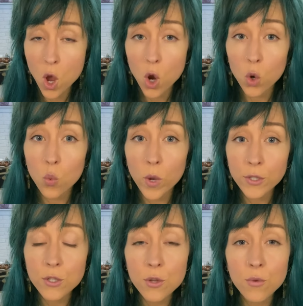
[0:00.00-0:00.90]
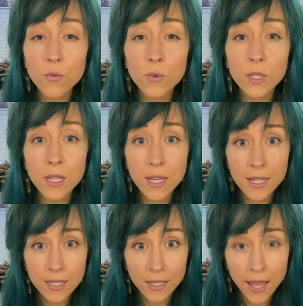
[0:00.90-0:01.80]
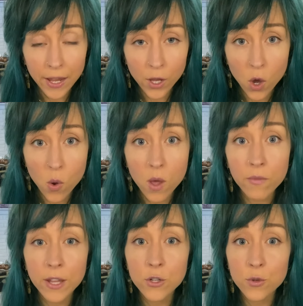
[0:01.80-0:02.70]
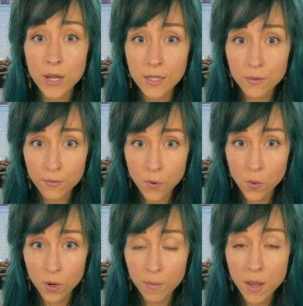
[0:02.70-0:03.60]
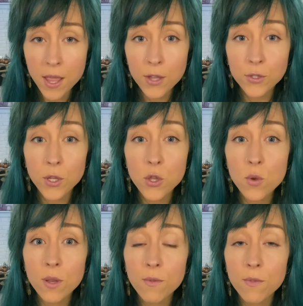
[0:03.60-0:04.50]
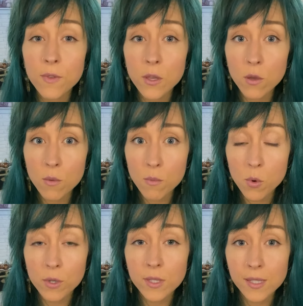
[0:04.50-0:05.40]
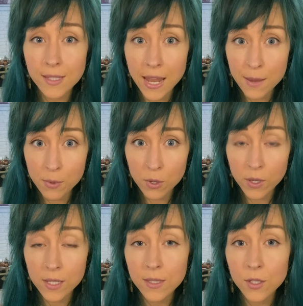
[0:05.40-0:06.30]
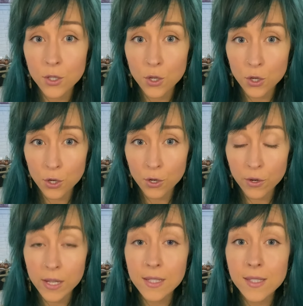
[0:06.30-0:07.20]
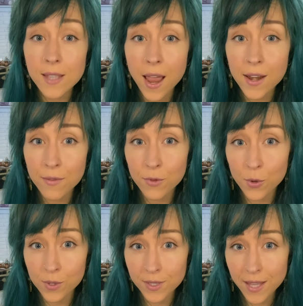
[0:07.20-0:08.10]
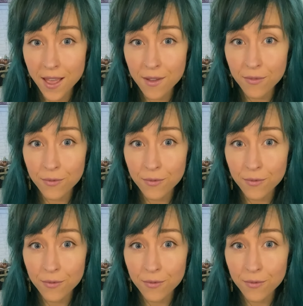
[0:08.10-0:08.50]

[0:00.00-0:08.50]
Or what do you really need to let go of and transform so that you can feel more stable and secure inside of yourself?